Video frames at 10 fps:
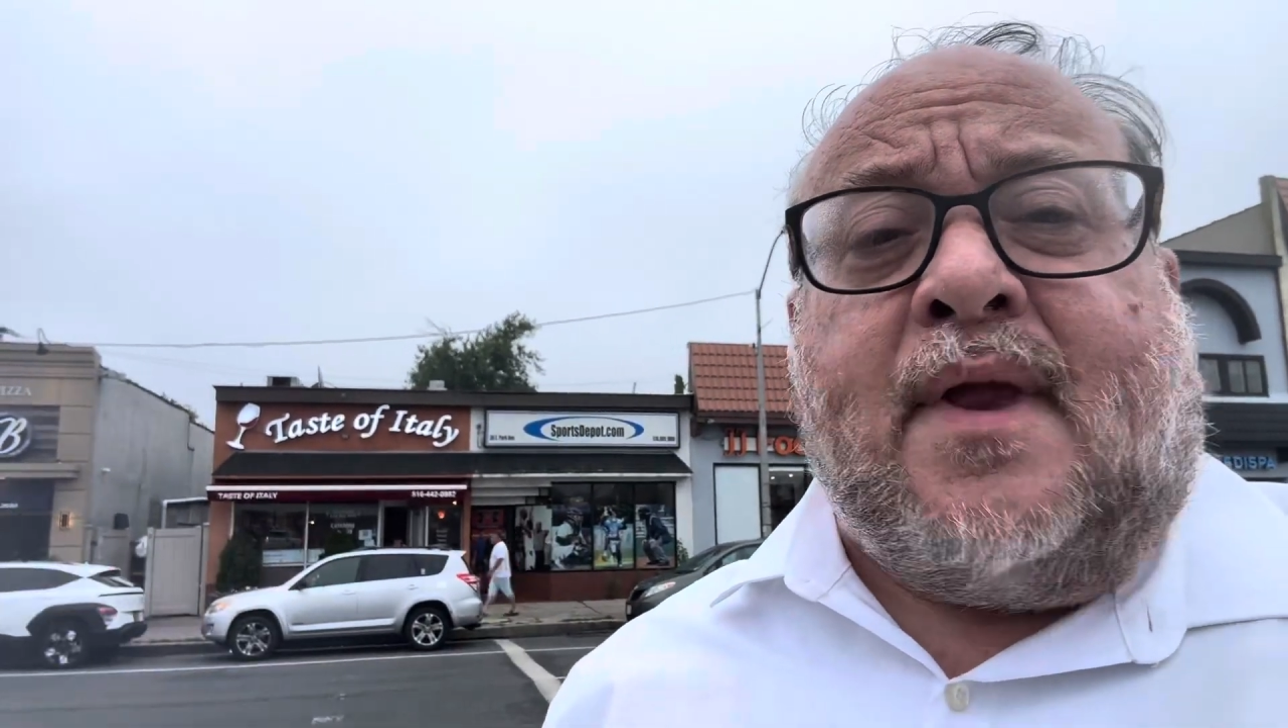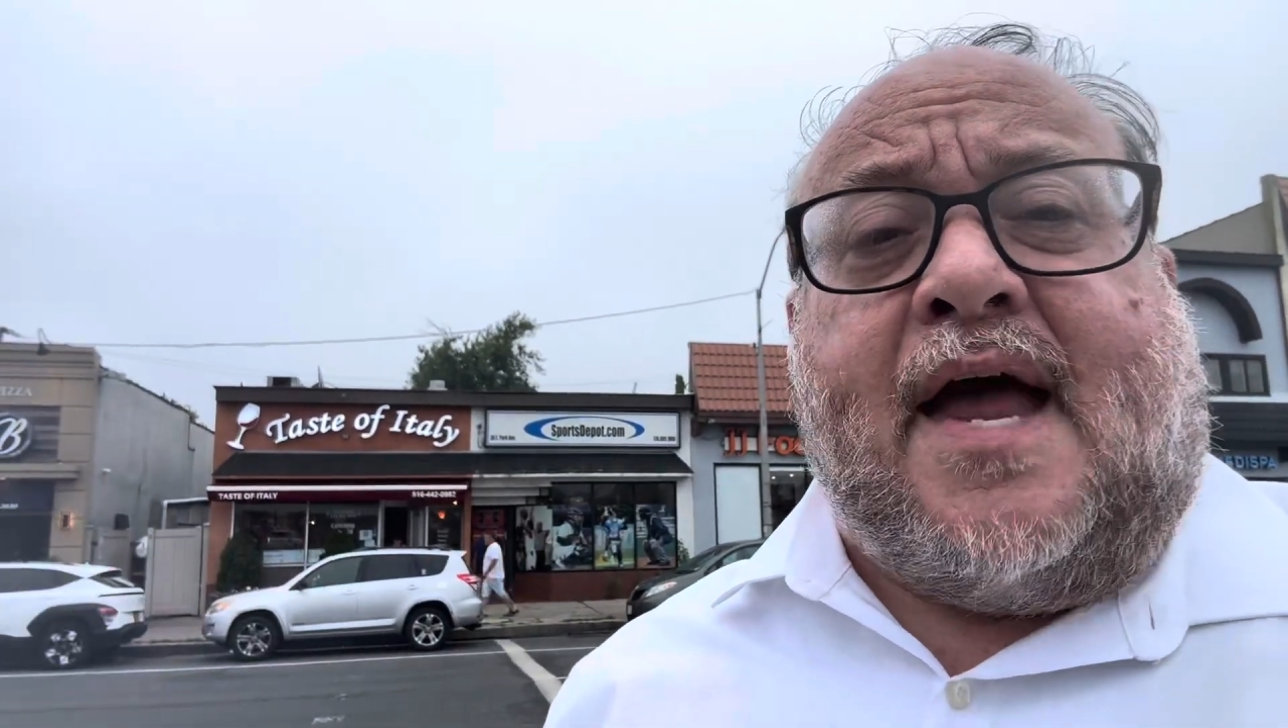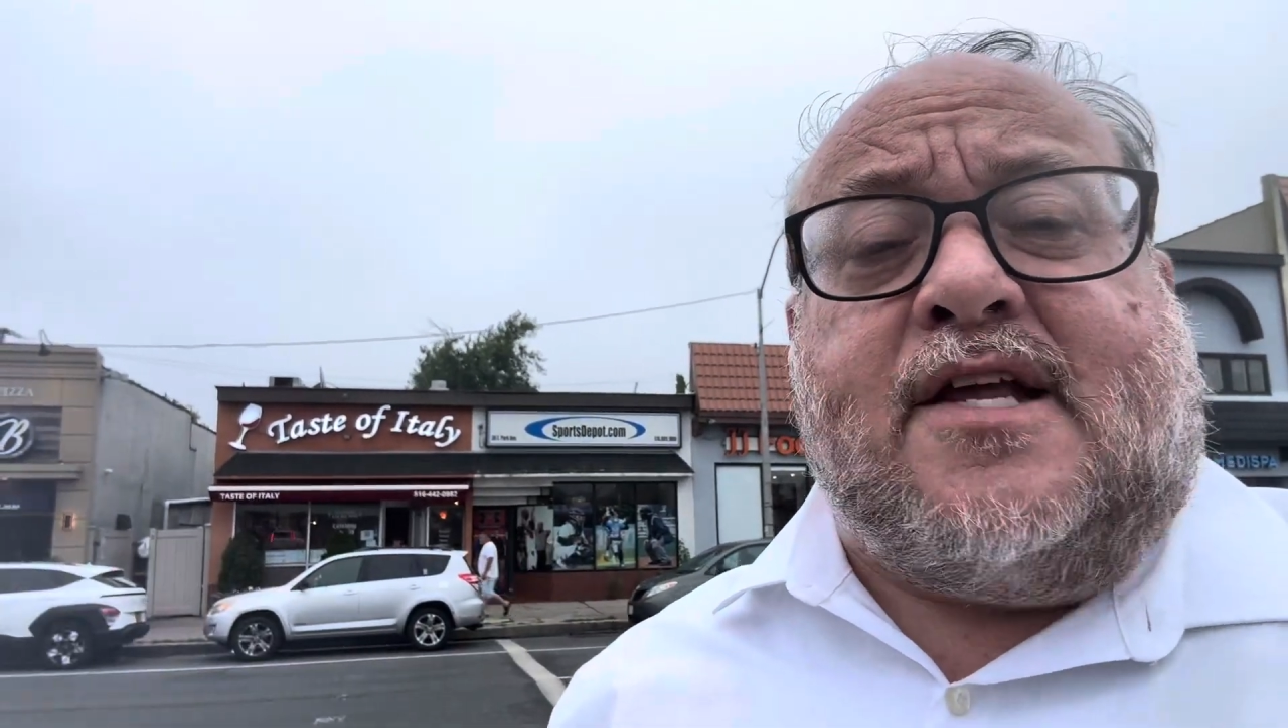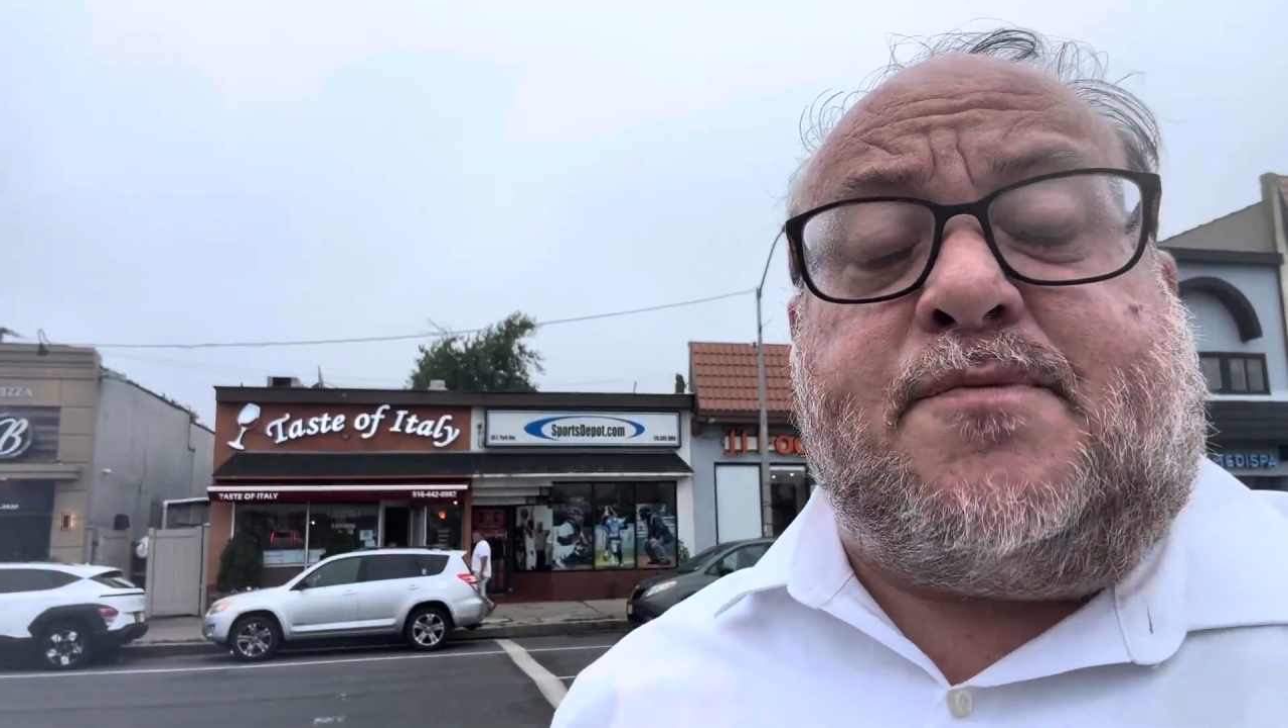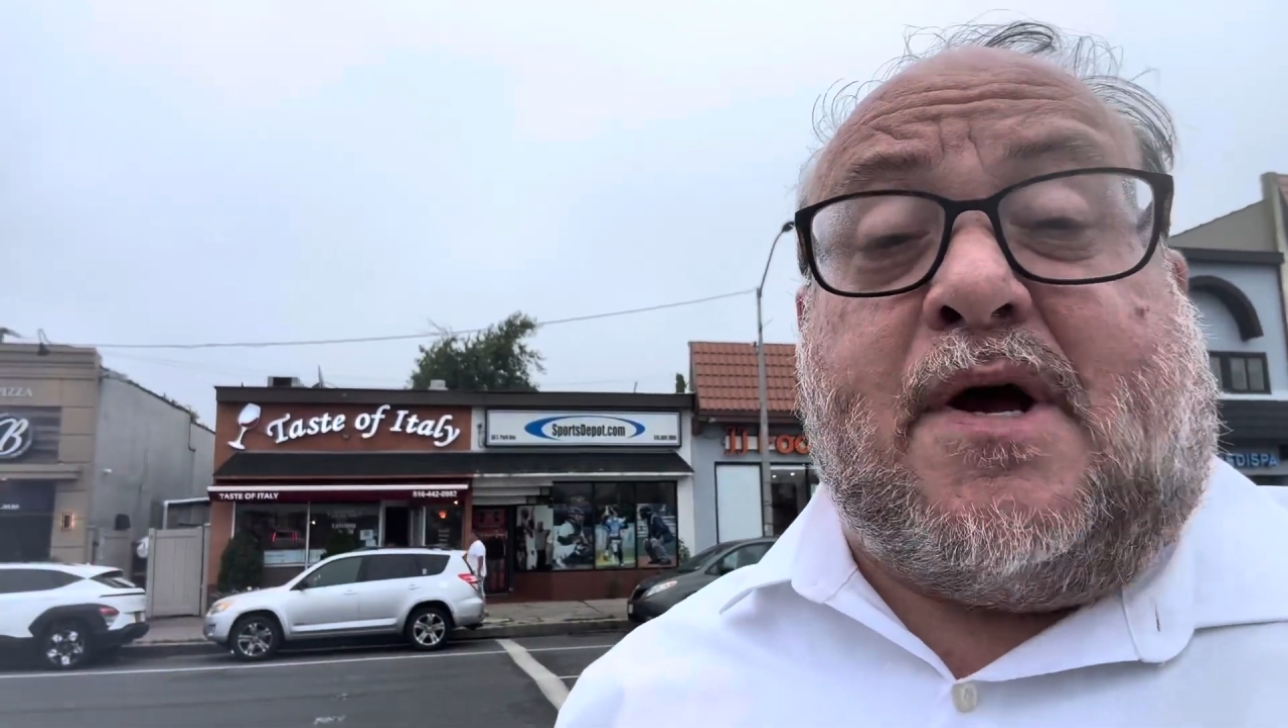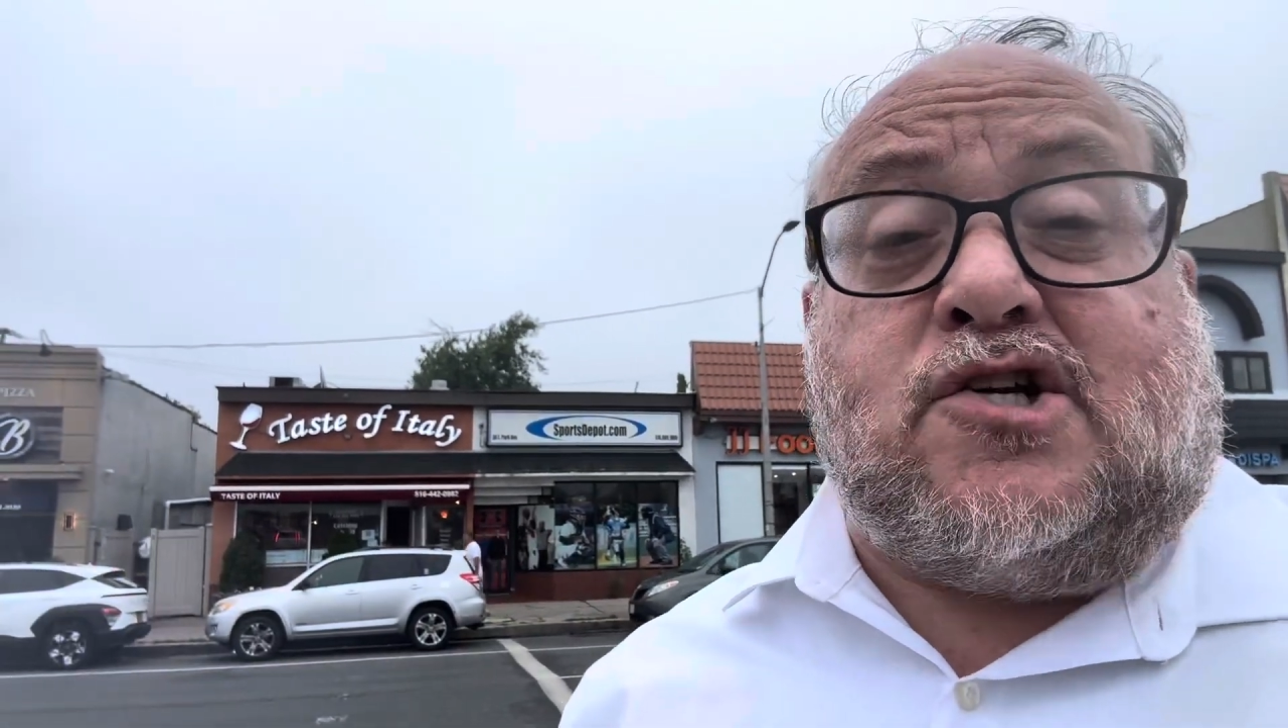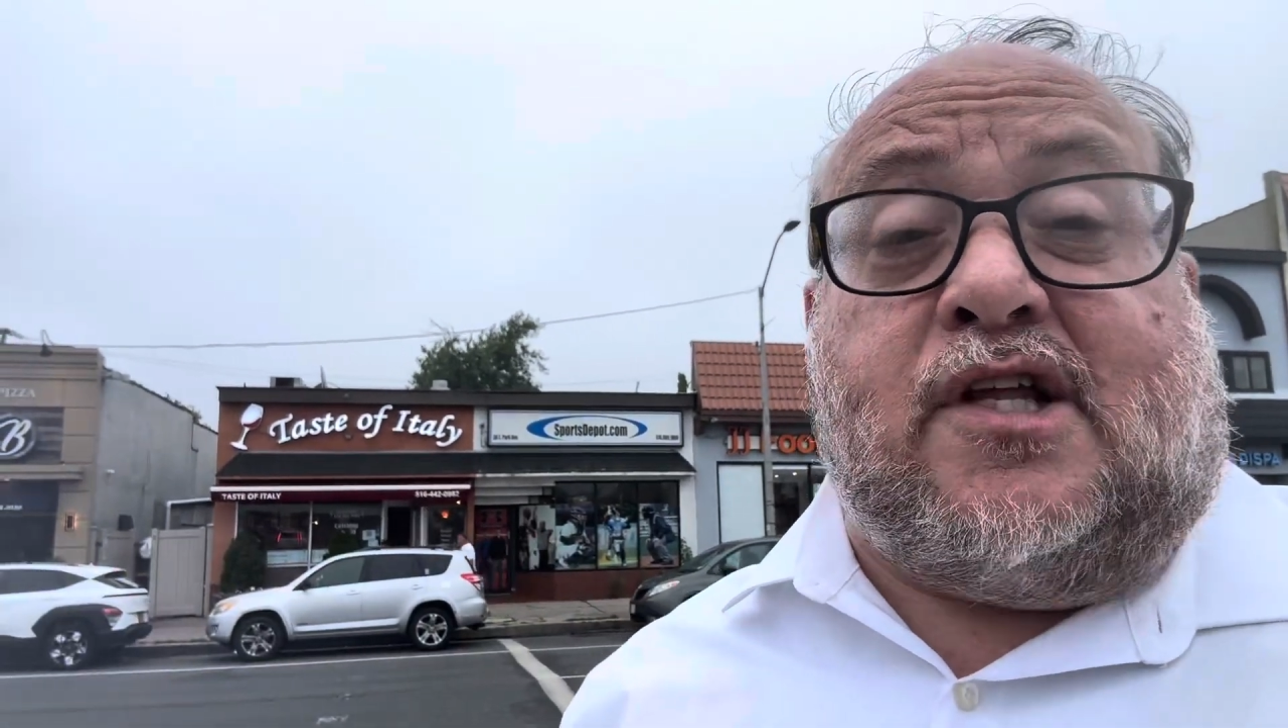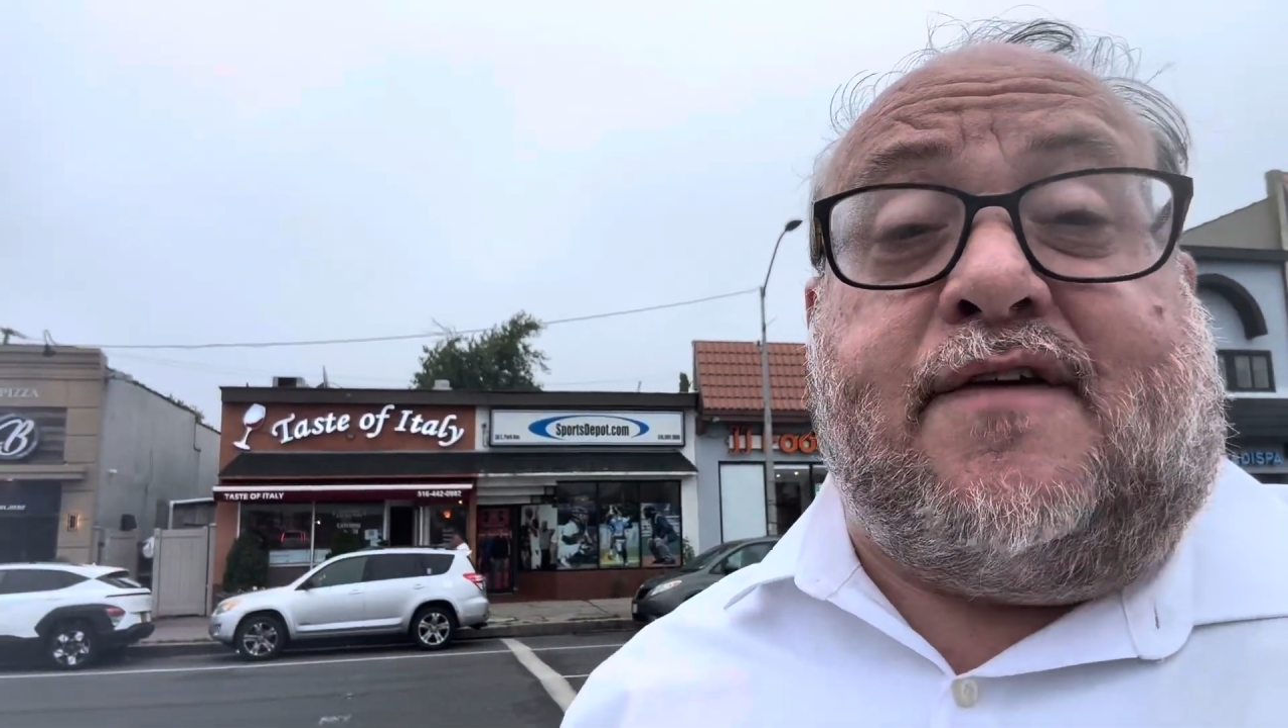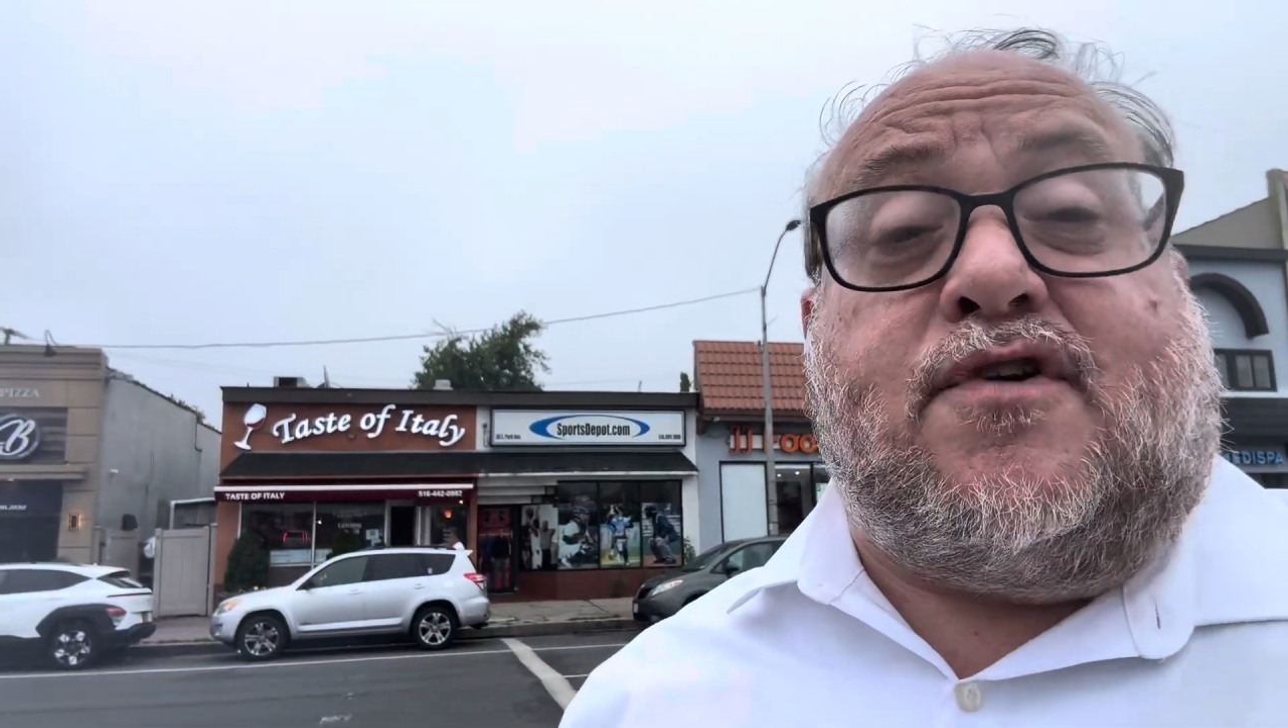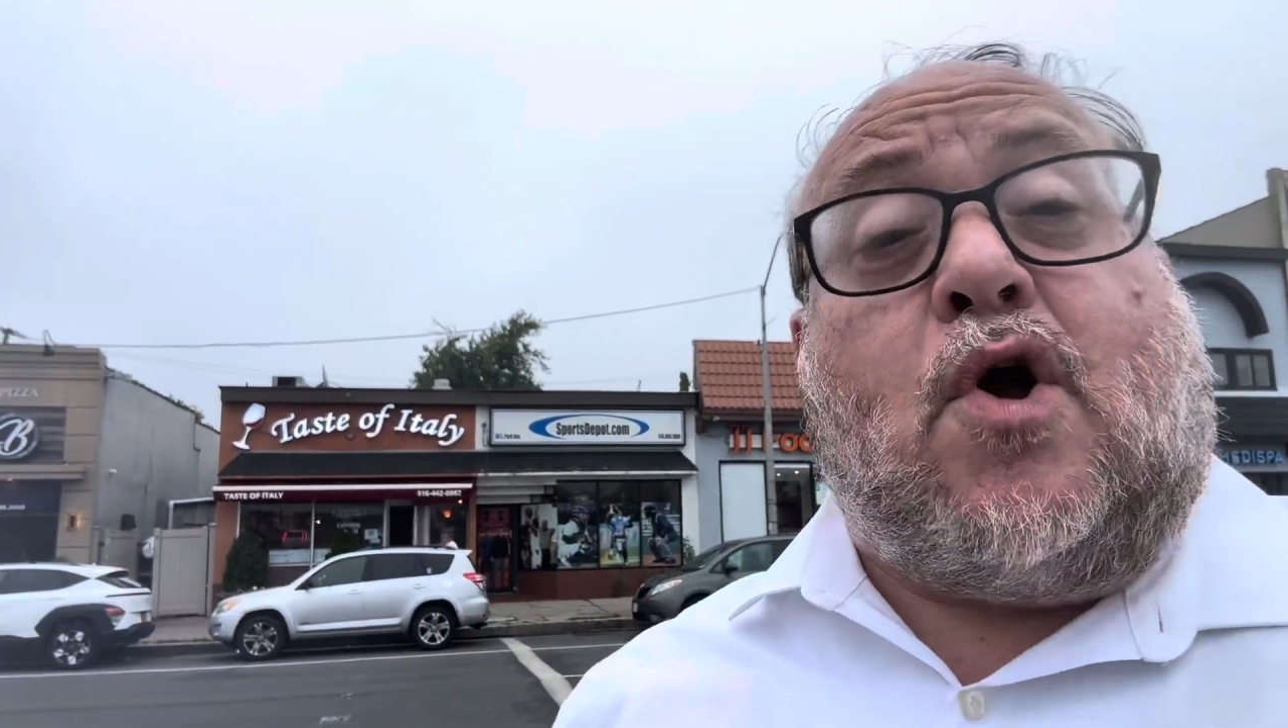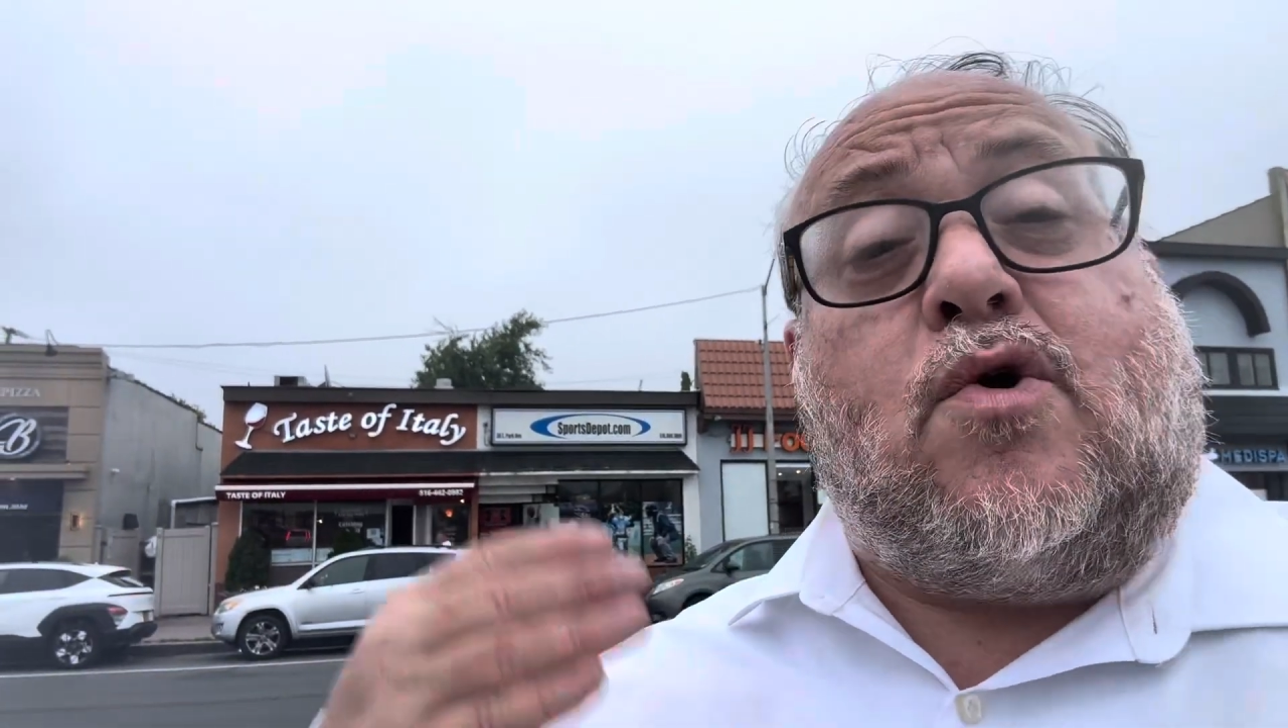And especially if you go